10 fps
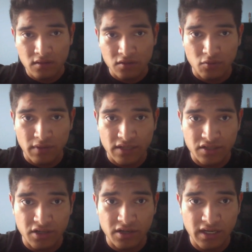So when I
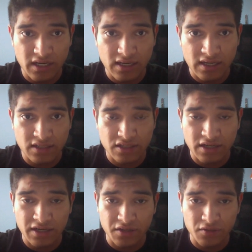started
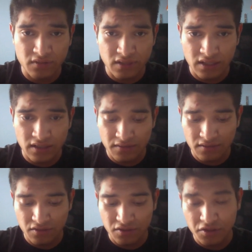using
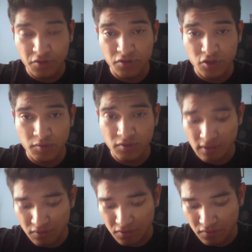just 2 scoops, so
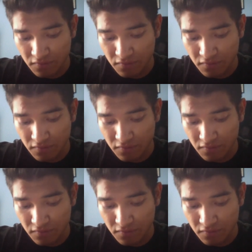I was using